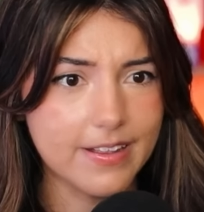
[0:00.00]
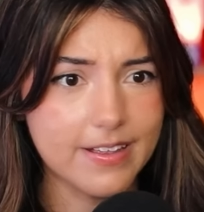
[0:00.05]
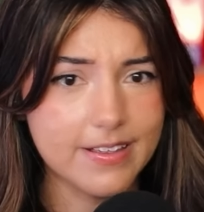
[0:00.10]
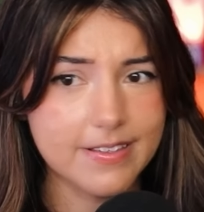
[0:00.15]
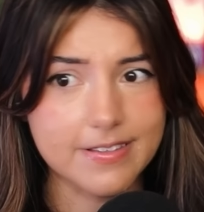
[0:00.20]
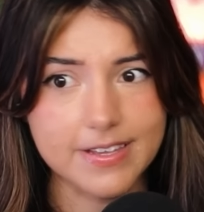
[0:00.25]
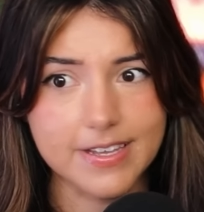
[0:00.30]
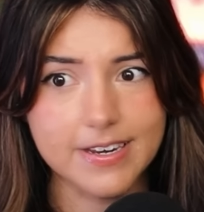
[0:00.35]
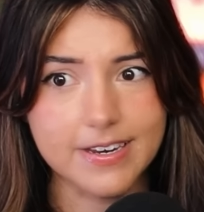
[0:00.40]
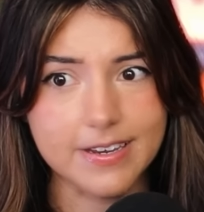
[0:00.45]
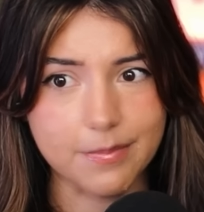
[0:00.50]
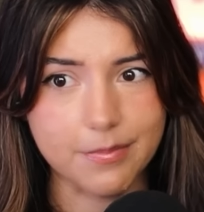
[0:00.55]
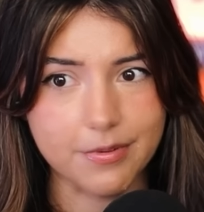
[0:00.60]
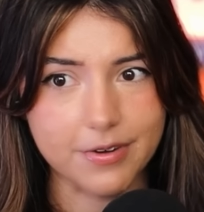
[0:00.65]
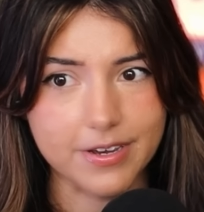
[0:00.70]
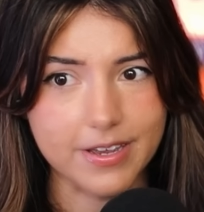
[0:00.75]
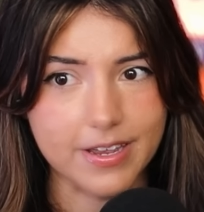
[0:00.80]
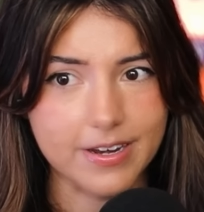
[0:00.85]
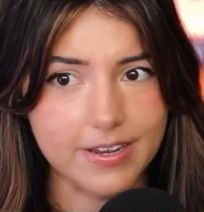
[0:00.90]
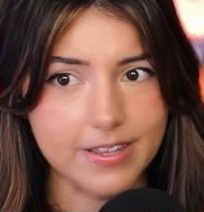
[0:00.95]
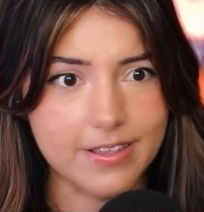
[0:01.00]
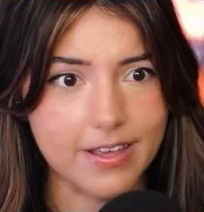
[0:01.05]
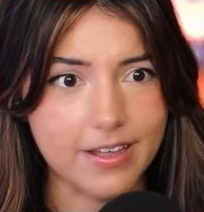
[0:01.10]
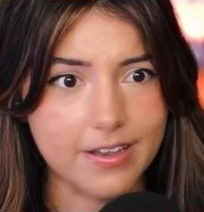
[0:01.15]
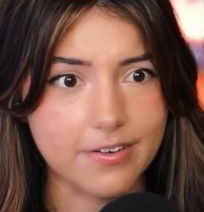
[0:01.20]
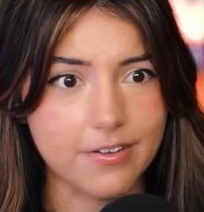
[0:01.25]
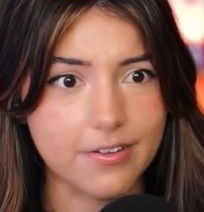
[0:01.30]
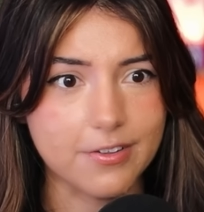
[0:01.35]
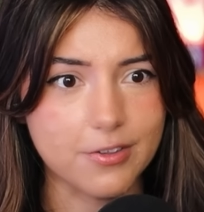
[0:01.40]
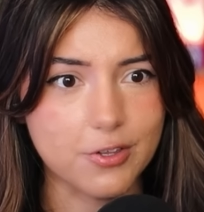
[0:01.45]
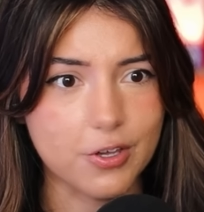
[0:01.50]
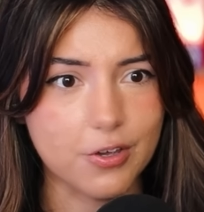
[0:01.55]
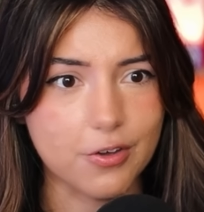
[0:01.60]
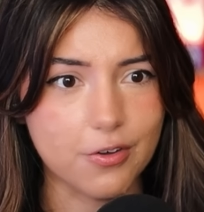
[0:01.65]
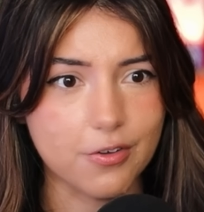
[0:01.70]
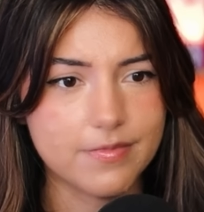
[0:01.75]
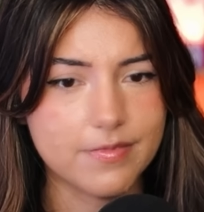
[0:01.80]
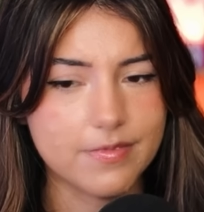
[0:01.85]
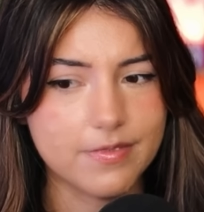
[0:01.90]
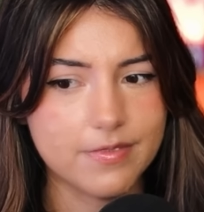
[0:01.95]
see didn't bring any technology
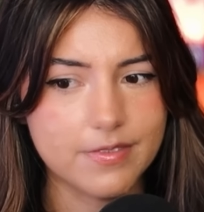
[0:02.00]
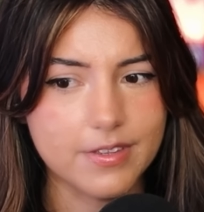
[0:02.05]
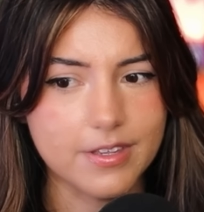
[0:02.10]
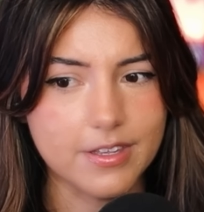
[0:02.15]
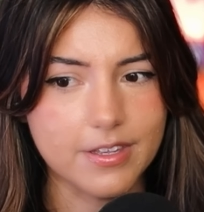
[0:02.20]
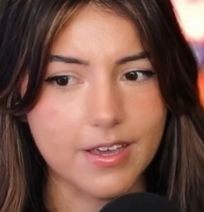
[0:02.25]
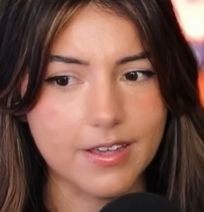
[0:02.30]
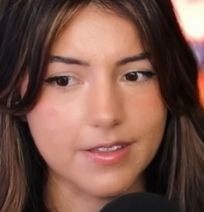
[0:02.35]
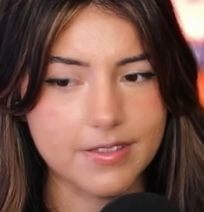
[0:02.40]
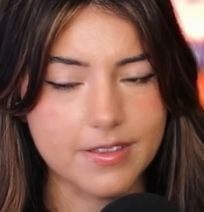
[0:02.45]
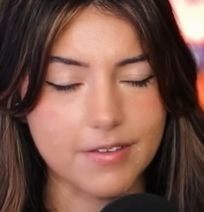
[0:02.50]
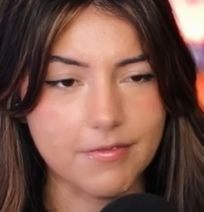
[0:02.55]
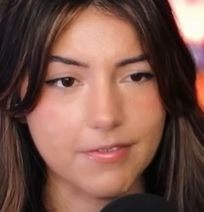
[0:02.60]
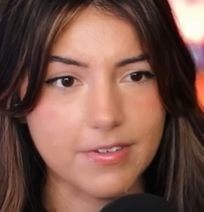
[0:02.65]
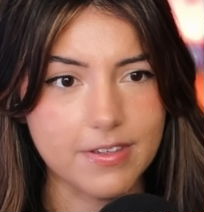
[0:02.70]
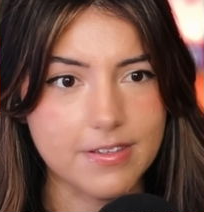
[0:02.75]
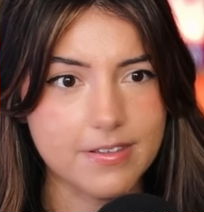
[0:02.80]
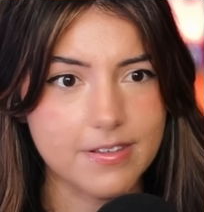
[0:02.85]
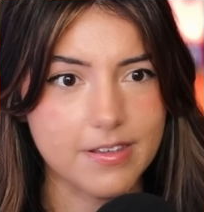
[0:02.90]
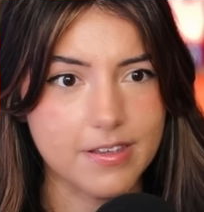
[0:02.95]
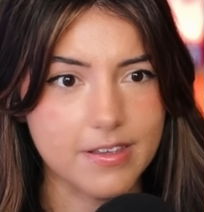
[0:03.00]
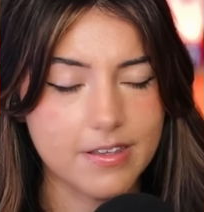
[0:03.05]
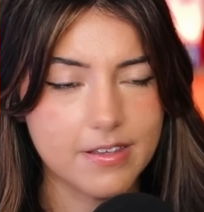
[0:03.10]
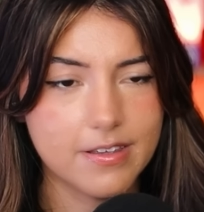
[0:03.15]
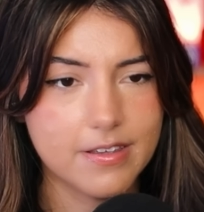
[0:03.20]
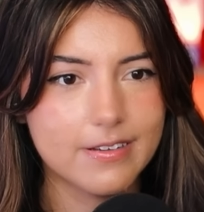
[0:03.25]
home yet that we see.